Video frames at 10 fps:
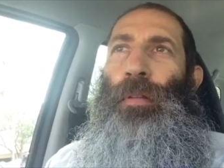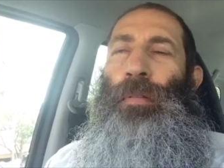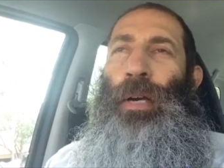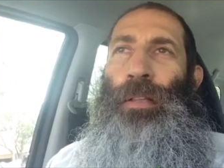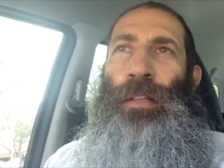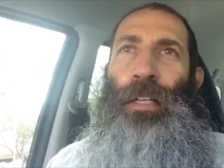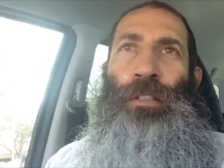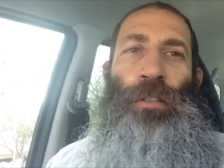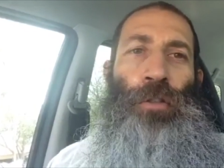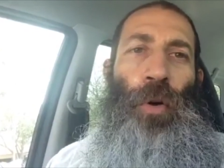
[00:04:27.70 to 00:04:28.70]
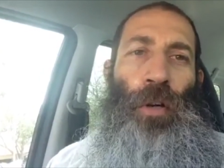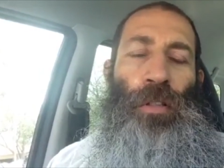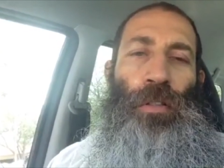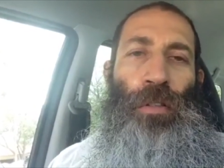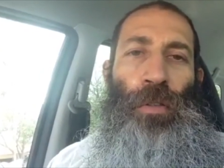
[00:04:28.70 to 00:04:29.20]
that that's the
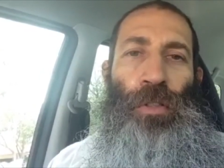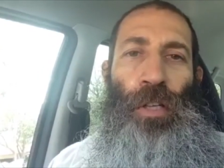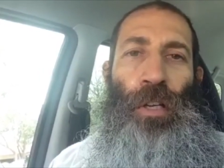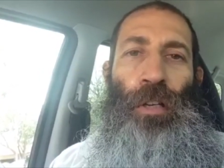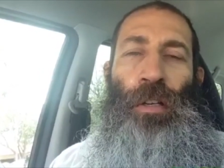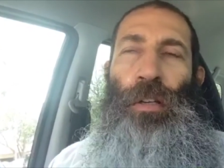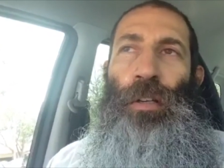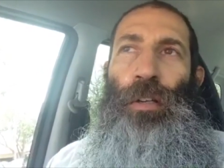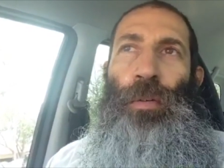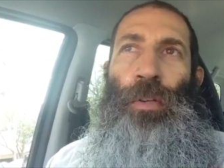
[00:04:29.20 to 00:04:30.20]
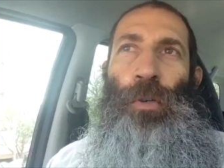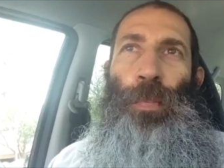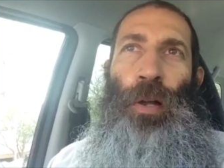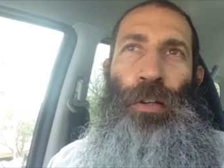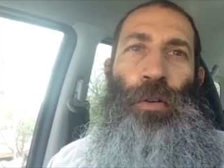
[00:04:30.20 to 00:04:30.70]
source. You see, when you
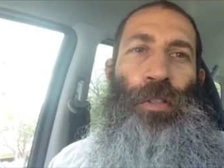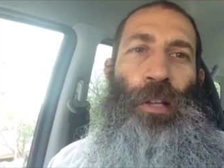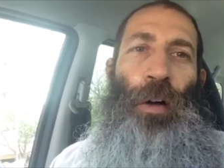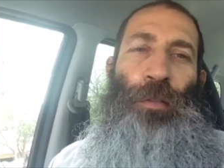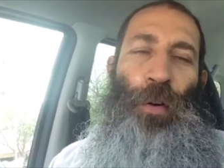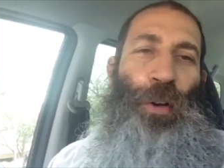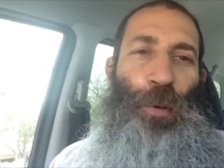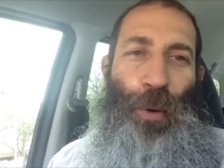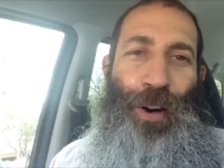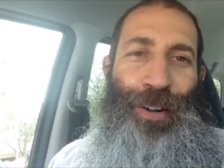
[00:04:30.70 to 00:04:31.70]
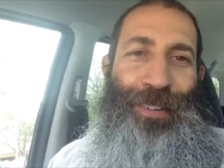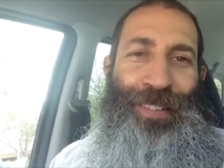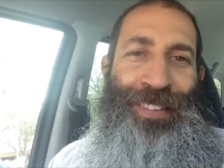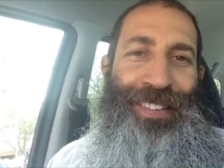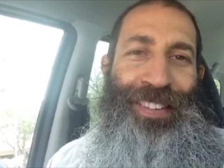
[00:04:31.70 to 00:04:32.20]
plug your cell phone in the
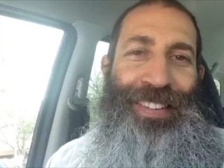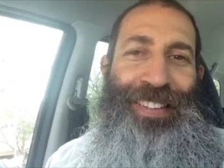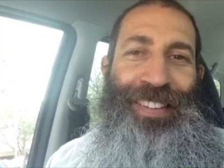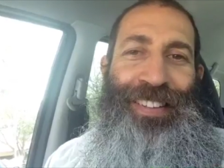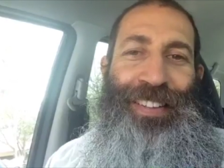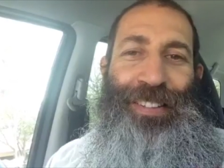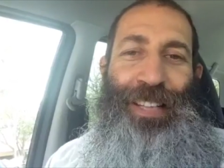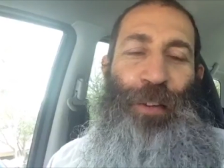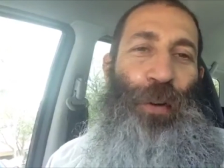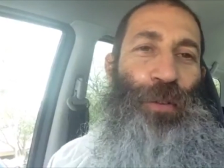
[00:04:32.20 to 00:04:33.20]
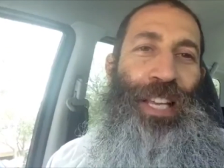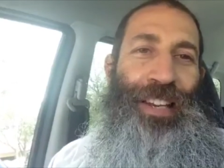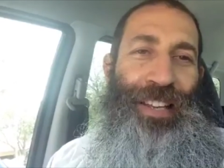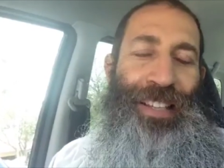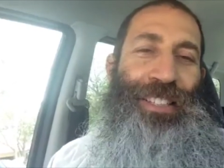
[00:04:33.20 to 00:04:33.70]
wall, the cell phone's
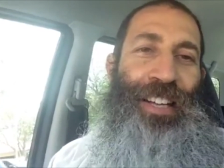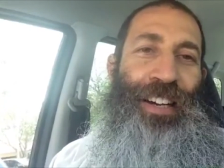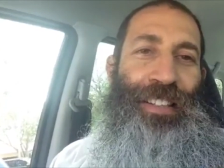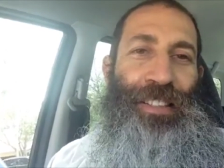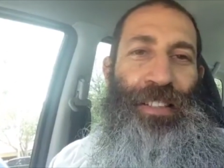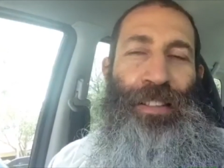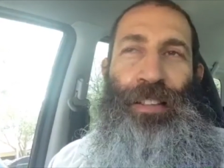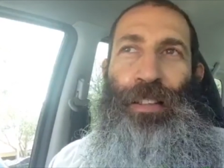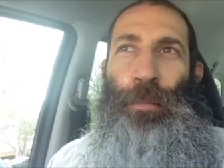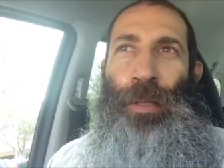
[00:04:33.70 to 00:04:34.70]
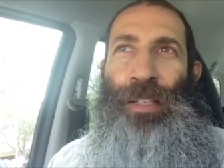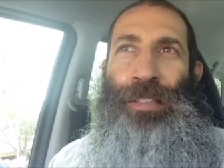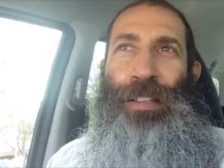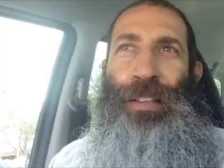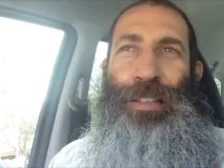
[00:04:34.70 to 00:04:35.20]
getting energized, but
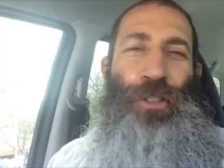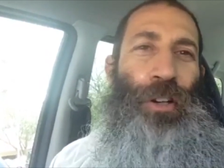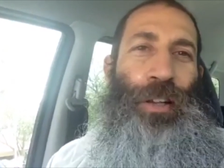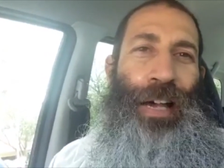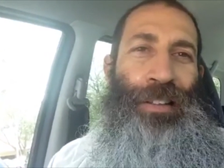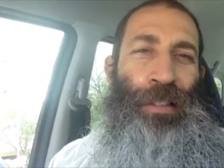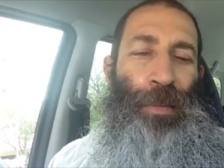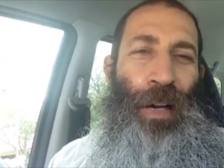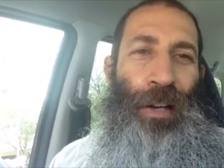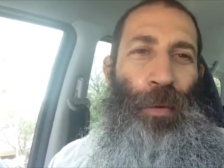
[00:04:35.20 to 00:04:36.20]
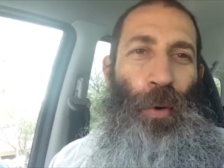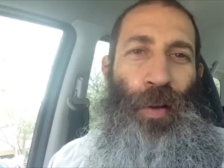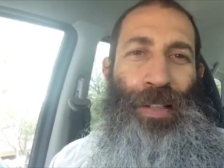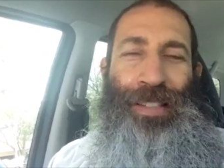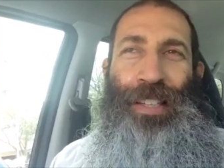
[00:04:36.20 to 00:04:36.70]
there's an electrical atlas behind the
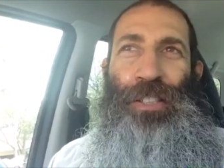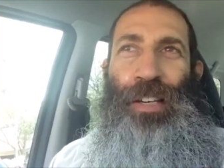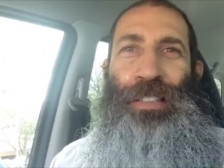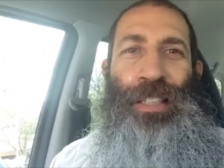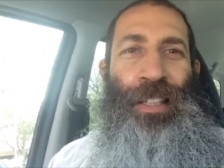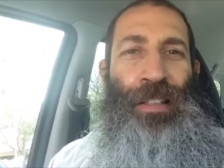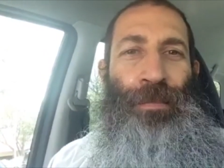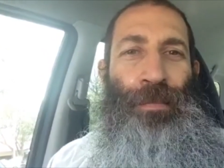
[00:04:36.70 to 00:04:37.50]
wall that's energizing it,